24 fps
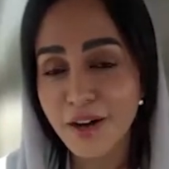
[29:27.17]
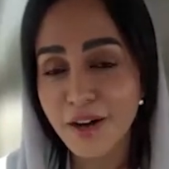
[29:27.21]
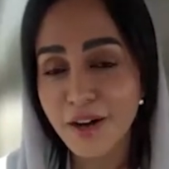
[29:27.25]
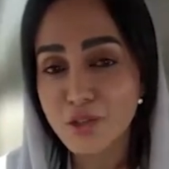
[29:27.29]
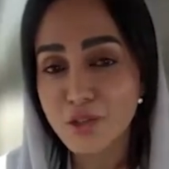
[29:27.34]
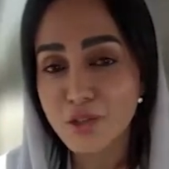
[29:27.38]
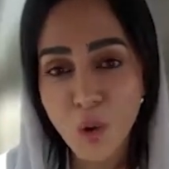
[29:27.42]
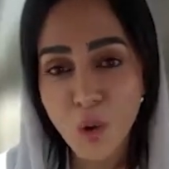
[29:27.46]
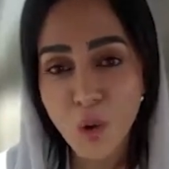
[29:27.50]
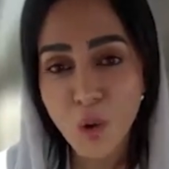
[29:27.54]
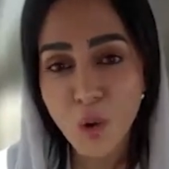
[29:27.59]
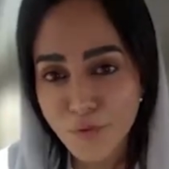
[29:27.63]

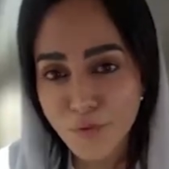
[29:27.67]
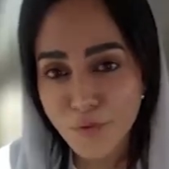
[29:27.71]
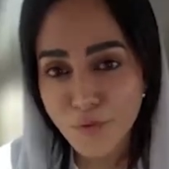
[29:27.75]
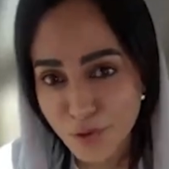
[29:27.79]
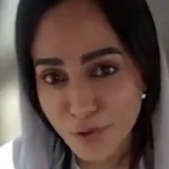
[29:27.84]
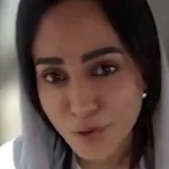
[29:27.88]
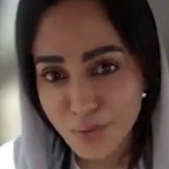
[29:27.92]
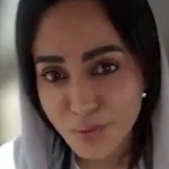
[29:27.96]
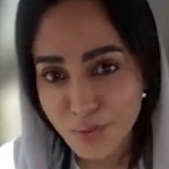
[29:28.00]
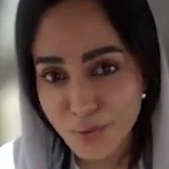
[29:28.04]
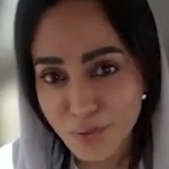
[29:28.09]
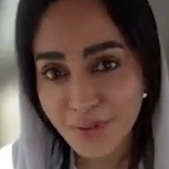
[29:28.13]
they are so
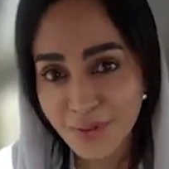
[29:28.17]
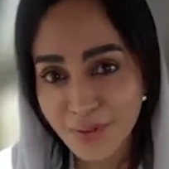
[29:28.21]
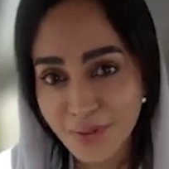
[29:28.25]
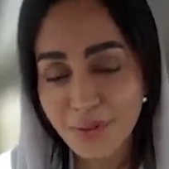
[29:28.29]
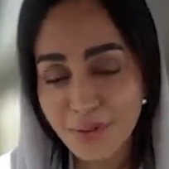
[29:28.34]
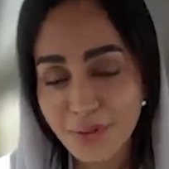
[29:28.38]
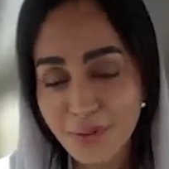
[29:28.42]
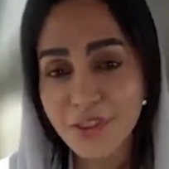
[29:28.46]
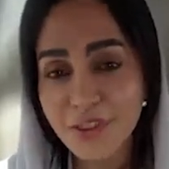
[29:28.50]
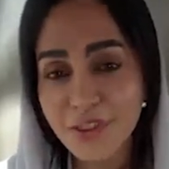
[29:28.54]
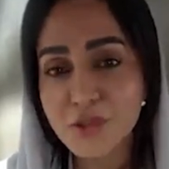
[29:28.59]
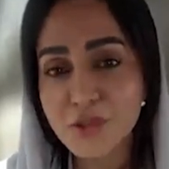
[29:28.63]

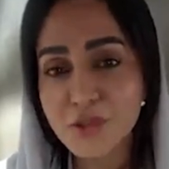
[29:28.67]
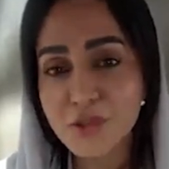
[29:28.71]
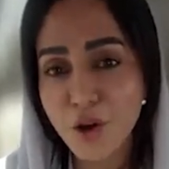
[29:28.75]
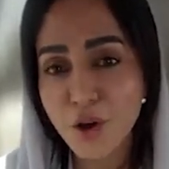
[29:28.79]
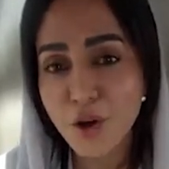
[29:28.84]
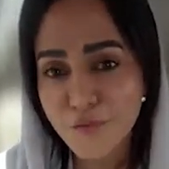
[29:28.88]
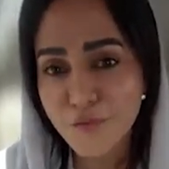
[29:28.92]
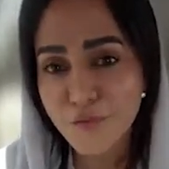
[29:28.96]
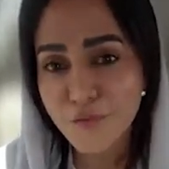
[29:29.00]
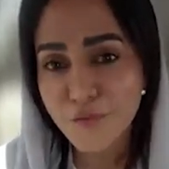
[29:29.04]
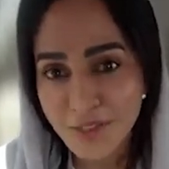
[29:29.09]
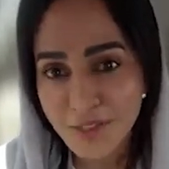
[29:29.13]
affordable,
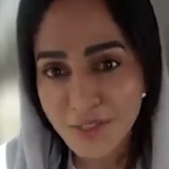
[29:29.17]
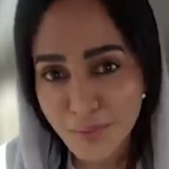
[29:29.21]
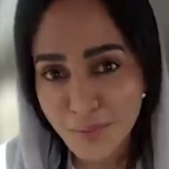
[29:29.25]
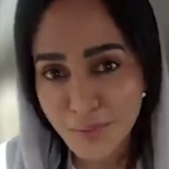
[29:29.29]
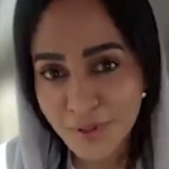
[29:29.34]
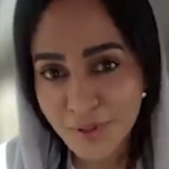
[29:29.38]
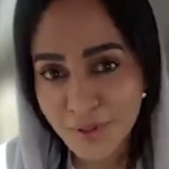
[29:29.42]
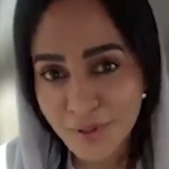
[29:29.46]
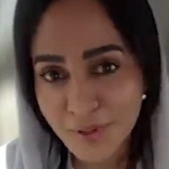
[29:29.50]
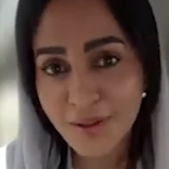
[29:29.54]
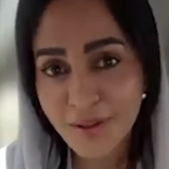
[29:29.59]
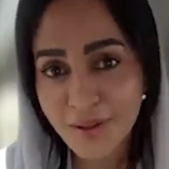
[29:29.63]
so
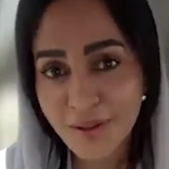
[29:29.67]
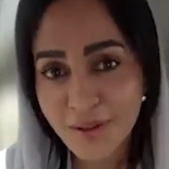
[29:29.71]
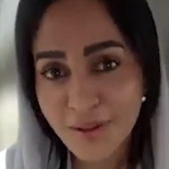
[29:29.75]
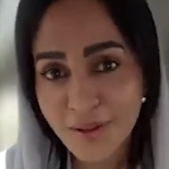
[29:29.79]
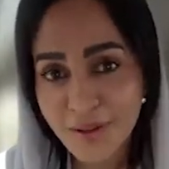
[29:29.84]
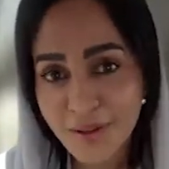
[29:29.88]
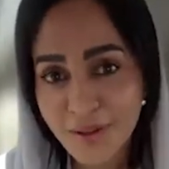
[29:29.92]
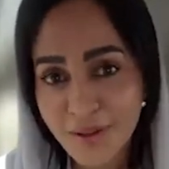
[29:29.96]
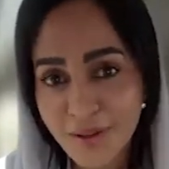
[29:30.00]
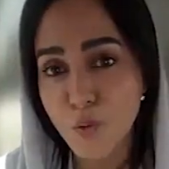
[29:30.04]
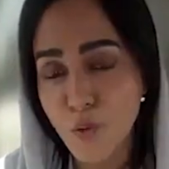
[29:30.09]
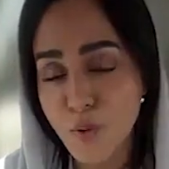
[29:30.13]

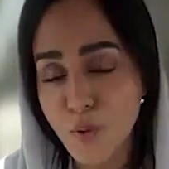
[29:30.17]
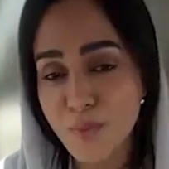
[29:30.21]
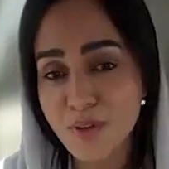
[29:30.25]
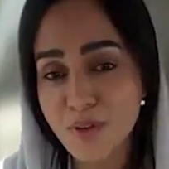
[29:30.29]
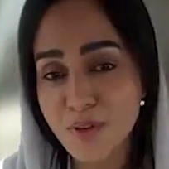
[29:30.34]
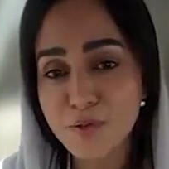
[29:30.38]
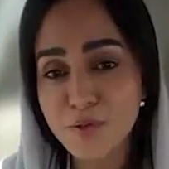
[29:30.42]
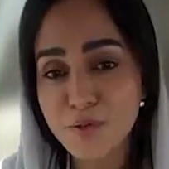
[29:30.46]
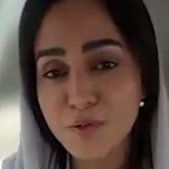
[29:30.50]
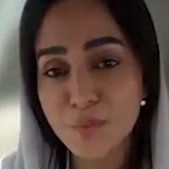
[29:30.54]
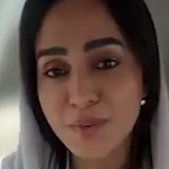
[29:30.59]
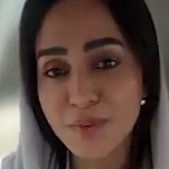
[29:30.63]
accessible
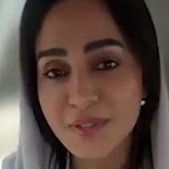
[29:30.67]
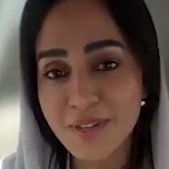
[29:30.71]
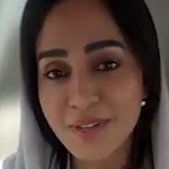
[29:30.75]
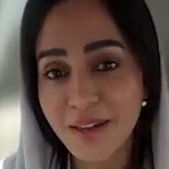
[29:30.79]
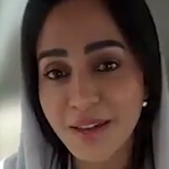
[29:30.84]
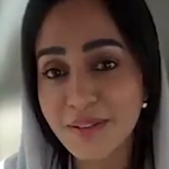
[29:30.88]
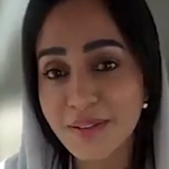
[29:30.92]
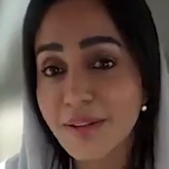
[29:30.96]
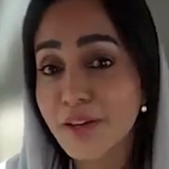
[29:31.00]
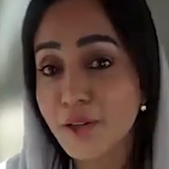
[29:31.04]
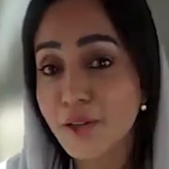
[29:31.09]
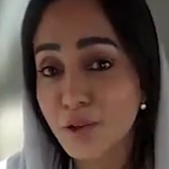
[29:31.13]
for women to
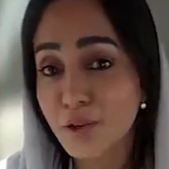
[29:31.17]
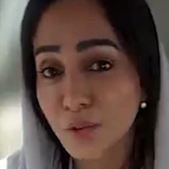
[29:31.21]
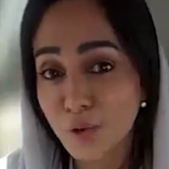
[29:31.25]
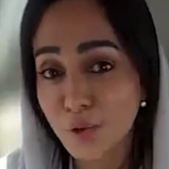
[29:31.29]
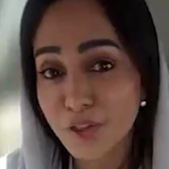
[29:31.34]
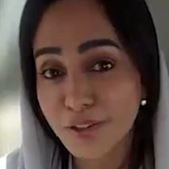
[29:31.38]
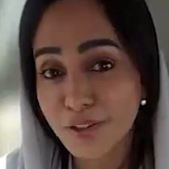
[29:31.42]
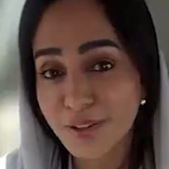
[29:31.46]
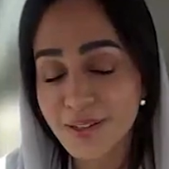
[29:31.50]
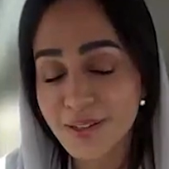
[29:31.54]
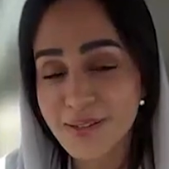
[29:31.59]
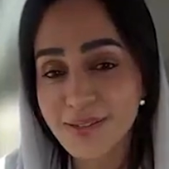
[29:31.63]
maintain
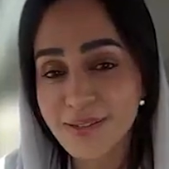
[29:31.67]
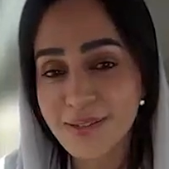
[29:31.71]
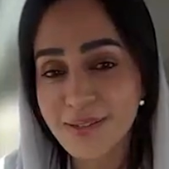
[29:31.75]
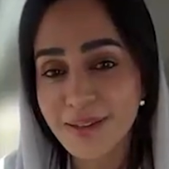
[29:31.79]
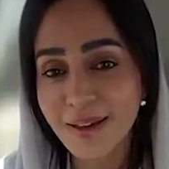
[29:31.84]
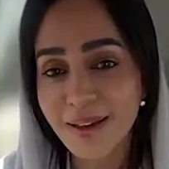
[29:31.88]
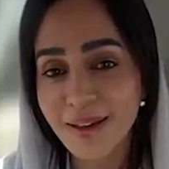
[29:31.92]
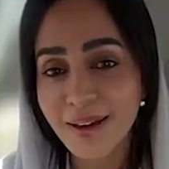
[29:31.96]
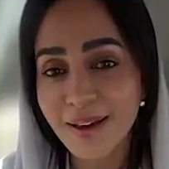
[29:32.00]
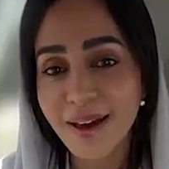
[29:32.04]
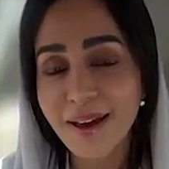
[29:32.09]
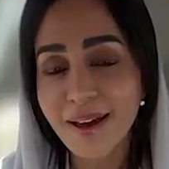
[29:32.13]
their
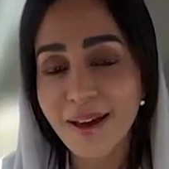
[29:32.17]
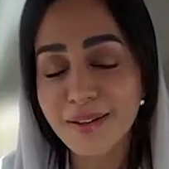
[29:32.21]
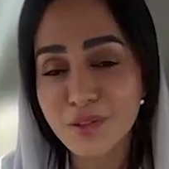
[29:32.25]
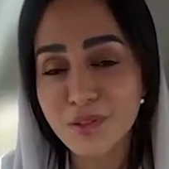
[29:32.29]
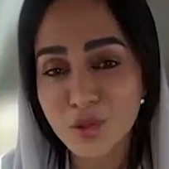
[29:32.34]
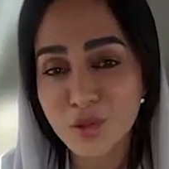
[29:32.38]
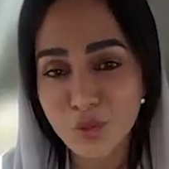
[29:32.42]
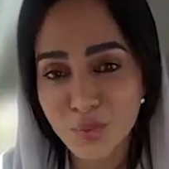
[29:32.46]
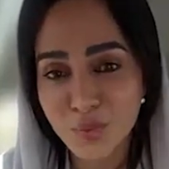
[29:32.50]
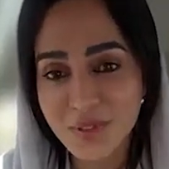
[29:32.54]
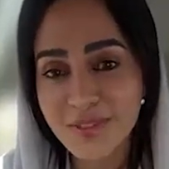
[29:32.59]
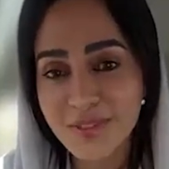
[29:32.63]
youthness
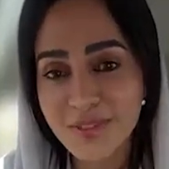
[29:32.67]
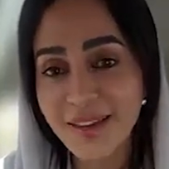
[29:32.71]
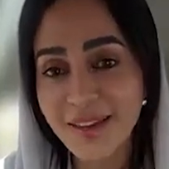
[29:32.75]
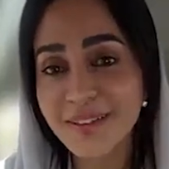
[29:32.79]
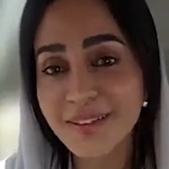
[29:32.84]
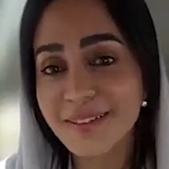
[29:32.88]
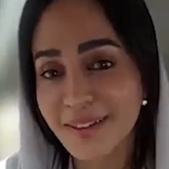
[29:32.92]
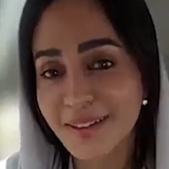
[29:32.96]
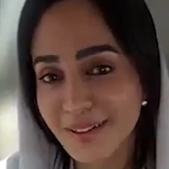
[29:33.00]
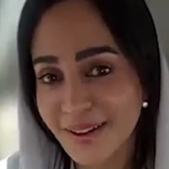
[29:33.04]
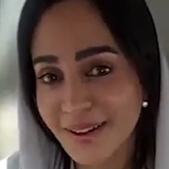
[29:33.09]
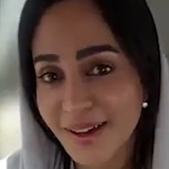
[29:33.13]
and to
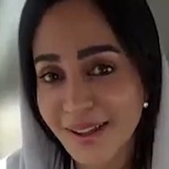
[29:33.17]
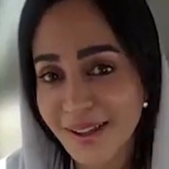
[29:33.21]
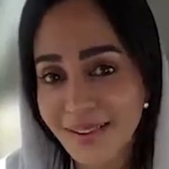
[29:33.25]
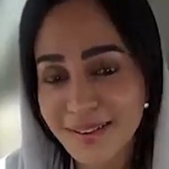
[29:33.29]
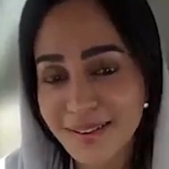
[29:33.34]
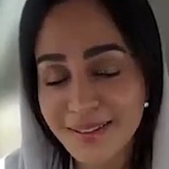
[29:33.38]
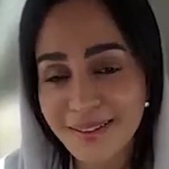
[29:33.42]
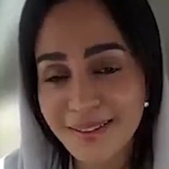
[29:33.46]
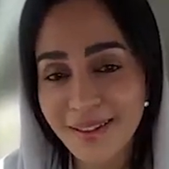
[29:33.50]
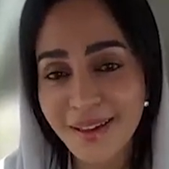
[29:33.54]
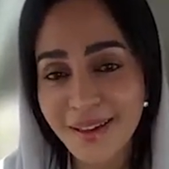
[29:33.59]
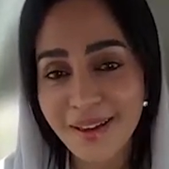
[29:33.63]
maintain
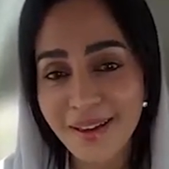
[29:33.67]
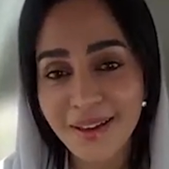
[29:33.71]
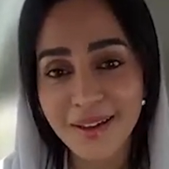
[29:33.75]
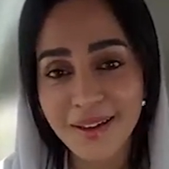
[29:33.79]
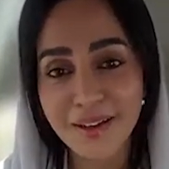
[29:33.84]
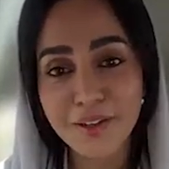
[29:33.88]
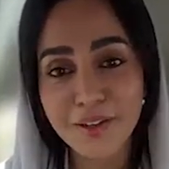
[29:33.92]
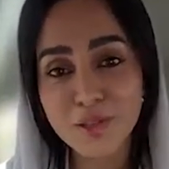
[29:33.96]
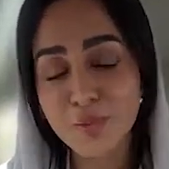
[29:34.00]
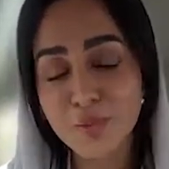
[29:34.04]
their health.